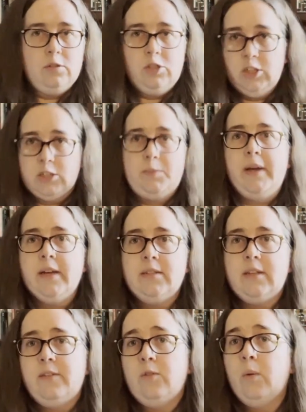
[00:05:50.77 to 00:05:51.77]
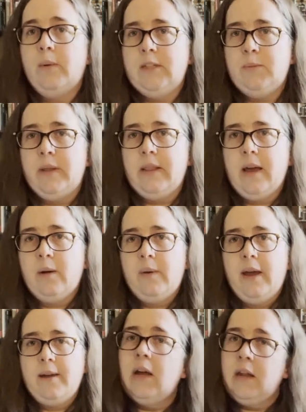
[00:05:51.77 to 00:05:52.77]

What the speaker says: just because they've always been that way.